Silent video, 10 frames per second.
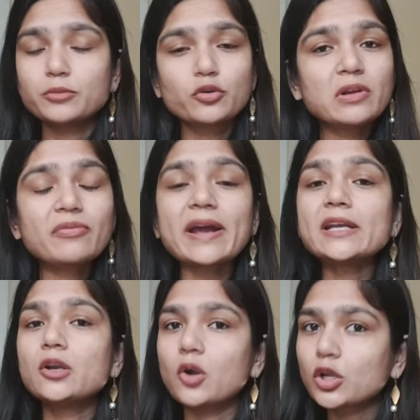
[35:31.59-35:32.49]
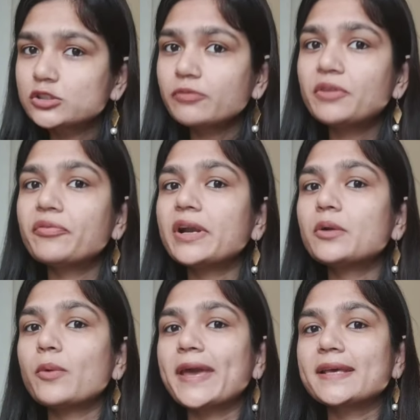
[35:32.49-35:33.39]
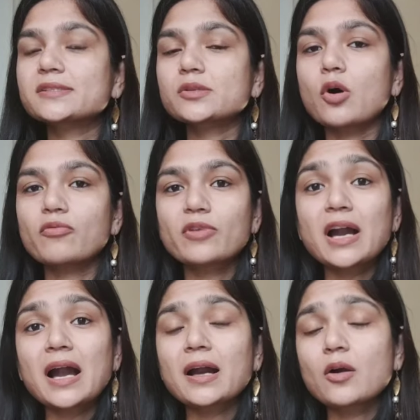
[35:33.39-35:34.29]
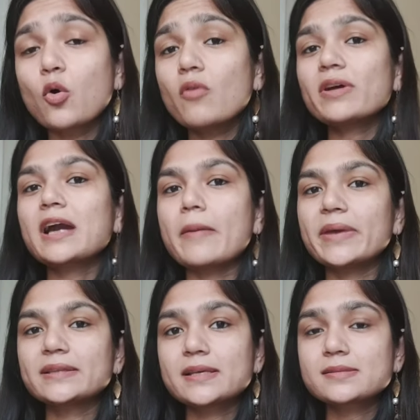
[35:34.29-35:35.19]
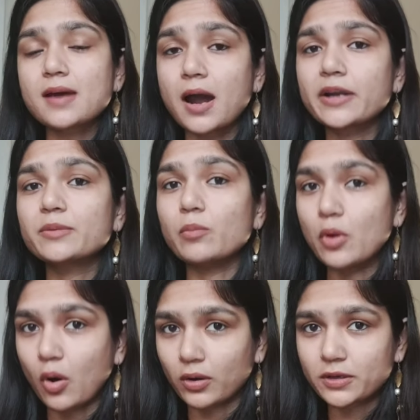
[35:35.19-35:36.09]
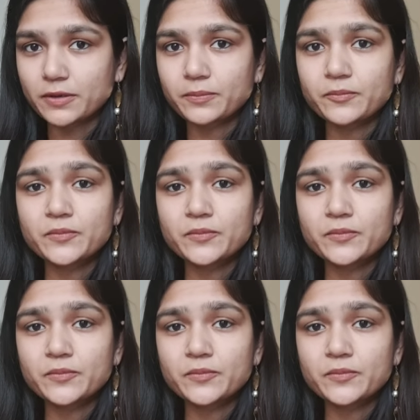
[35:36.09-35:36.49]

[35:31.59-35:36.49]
You will find lots of different ways of overcoming this art block.